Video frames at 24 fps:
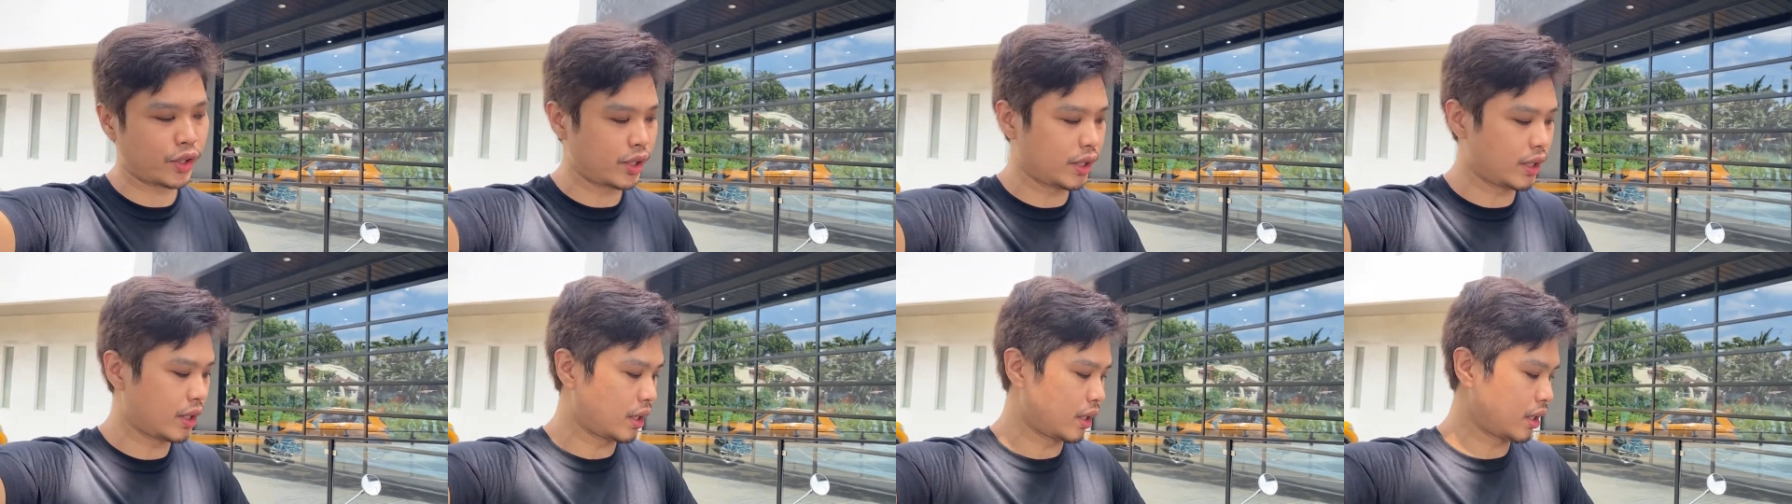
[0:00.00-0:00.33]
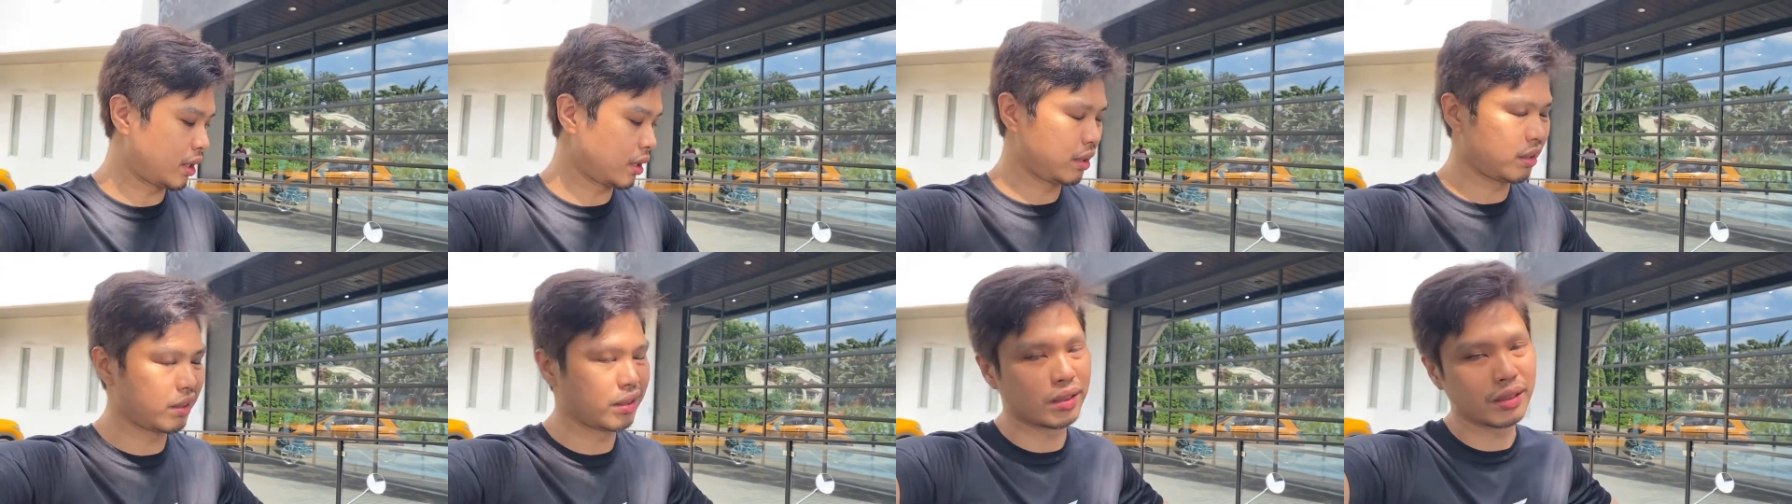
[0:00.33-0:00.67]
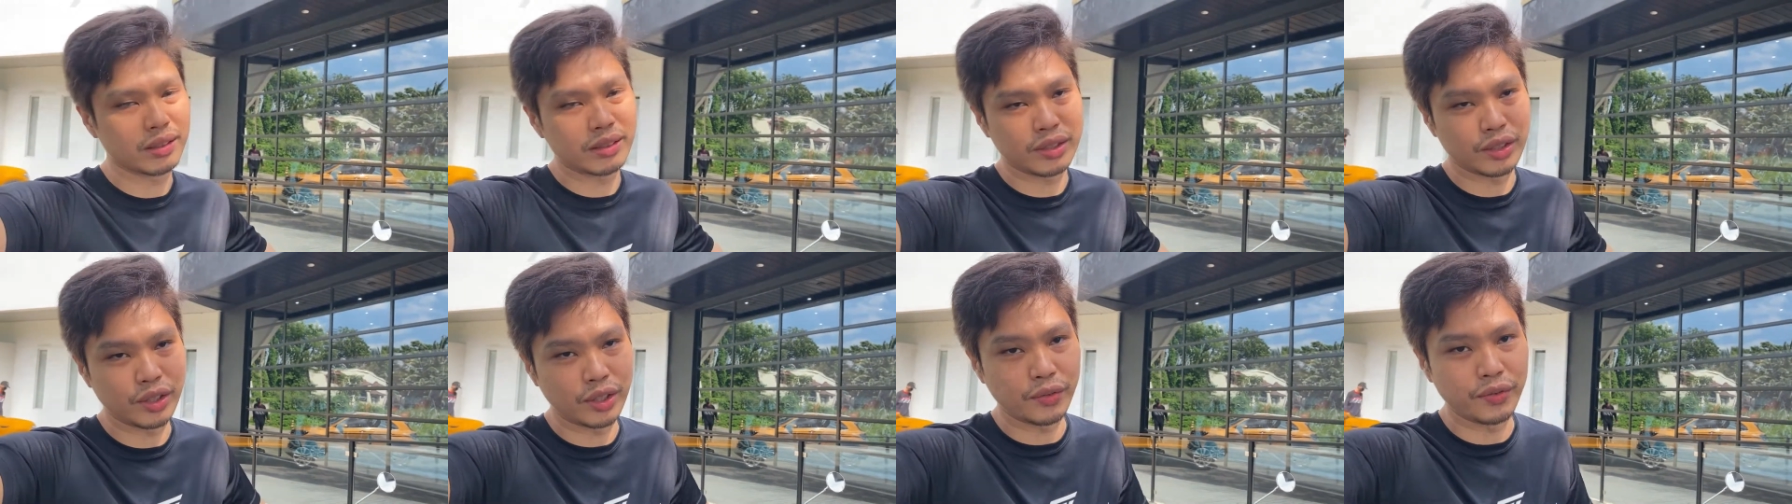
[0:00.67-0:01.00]
the
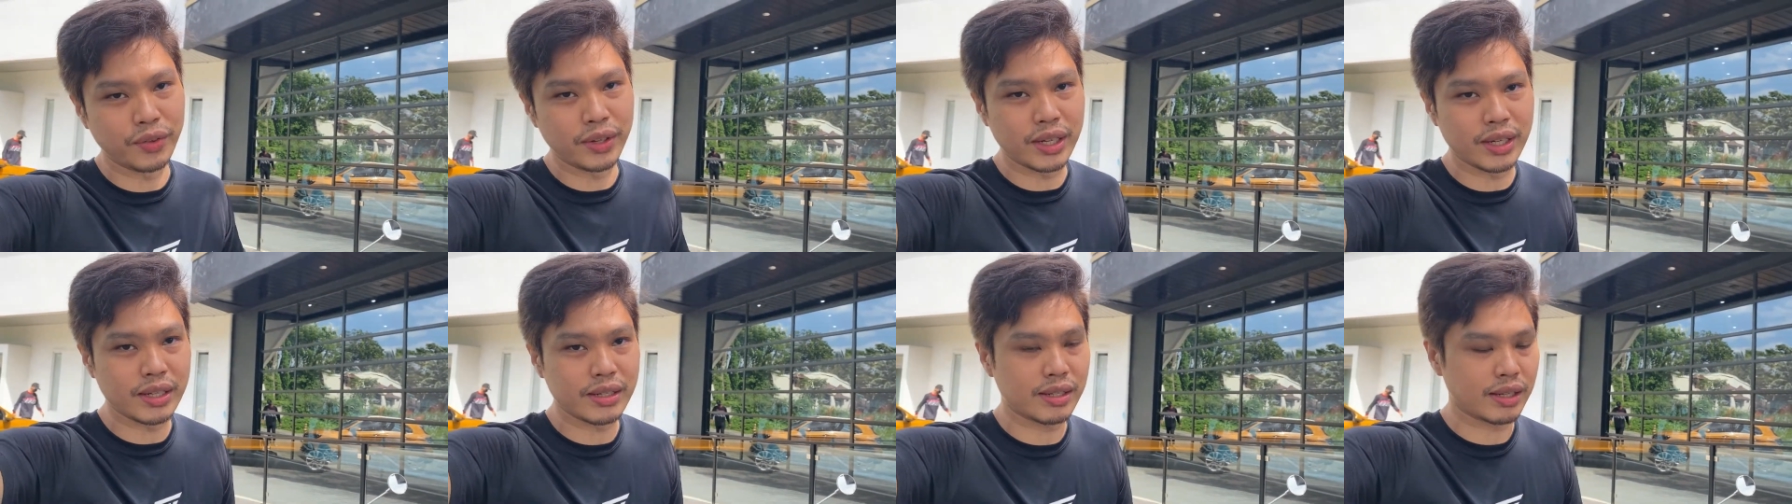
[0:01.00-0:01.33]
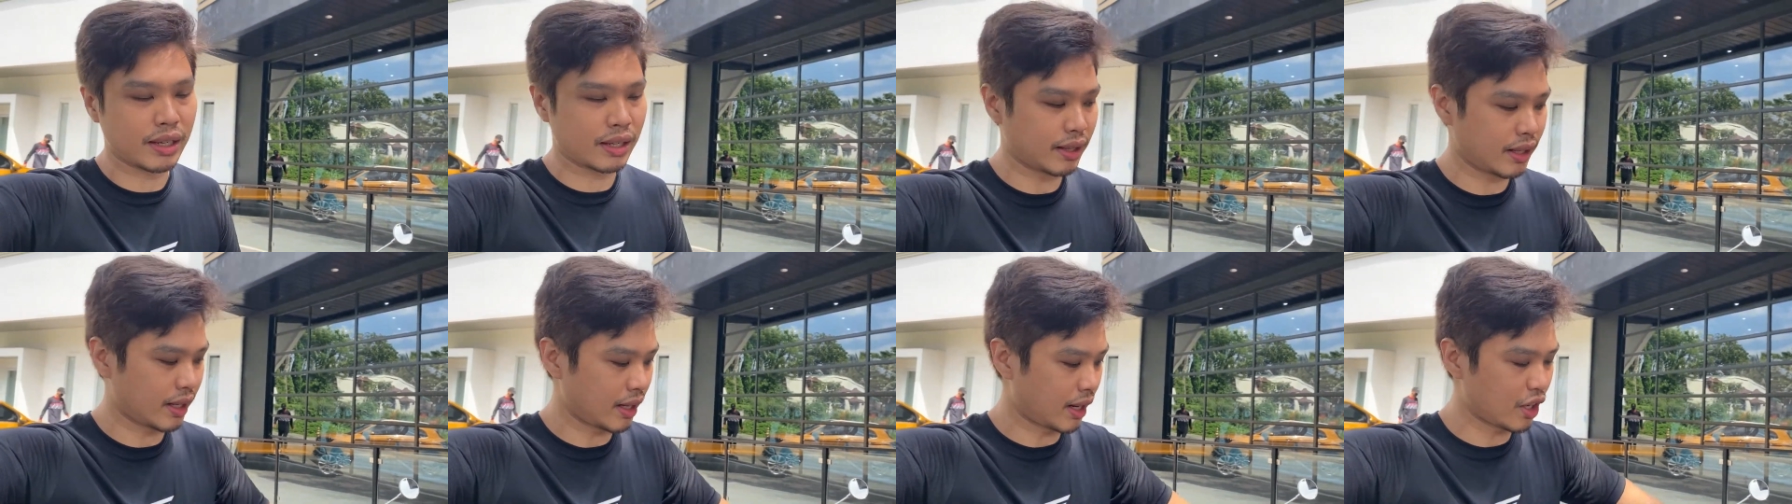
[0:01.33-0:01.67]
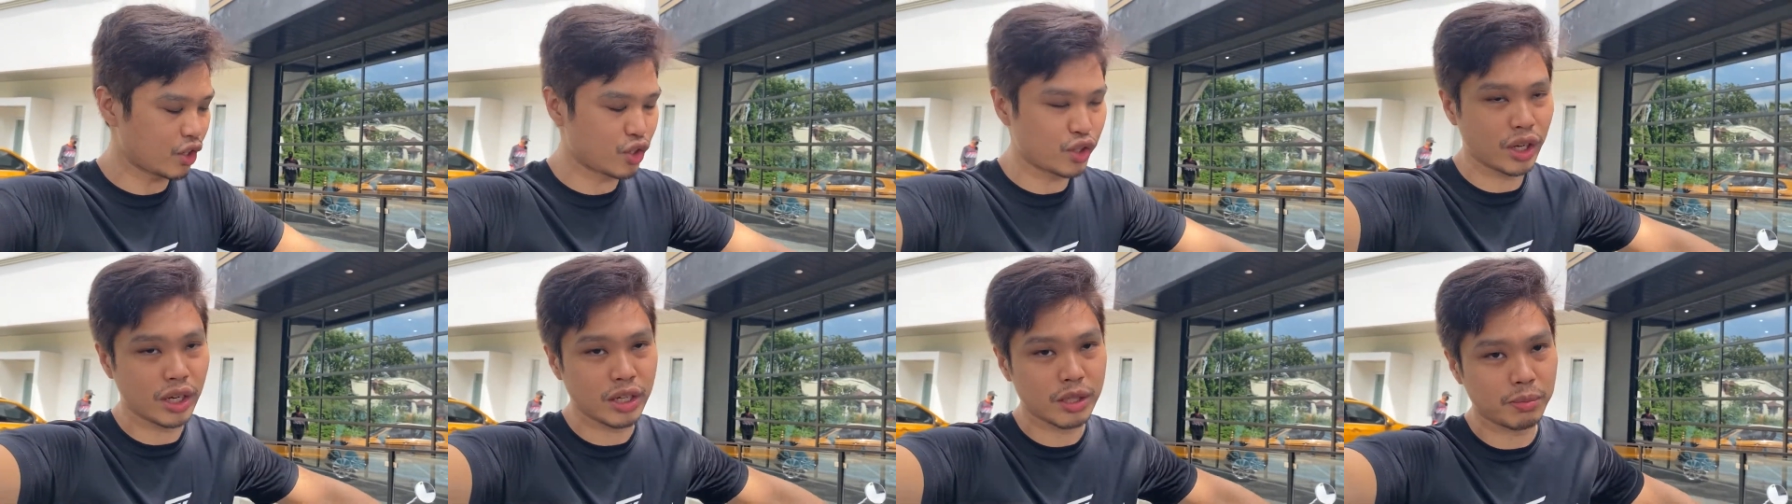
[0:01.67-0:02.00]
service, and then
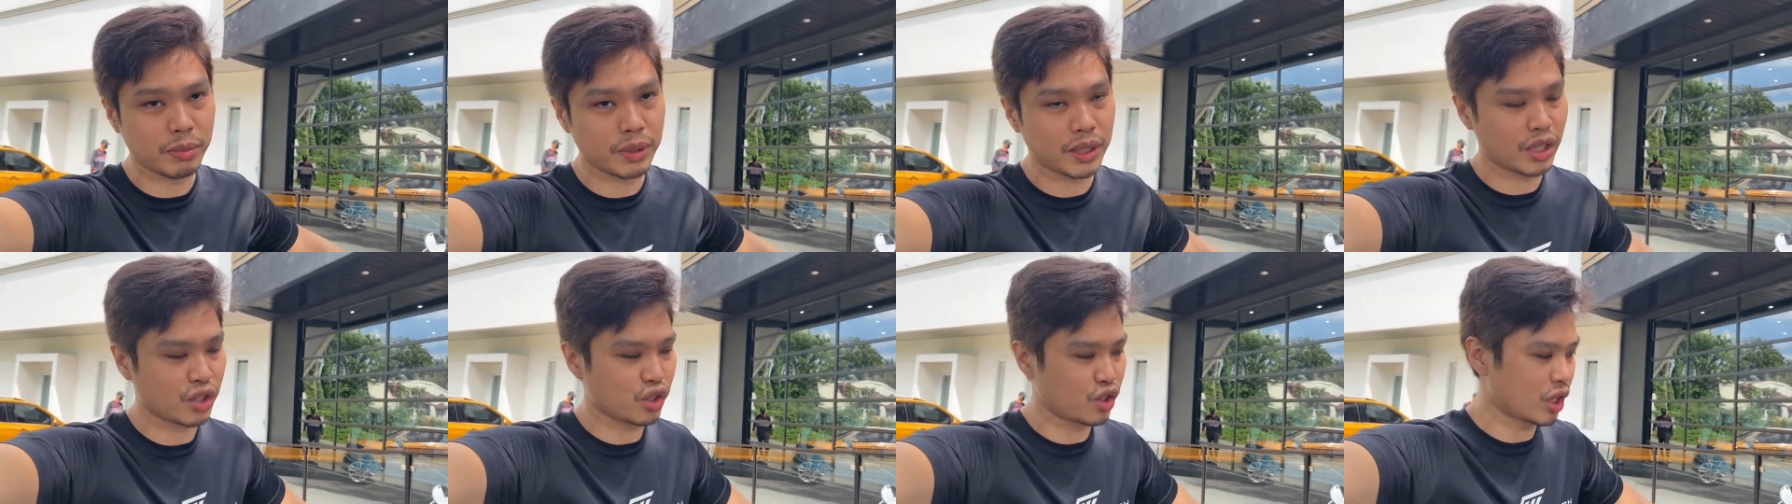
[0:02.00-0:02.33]
adjustment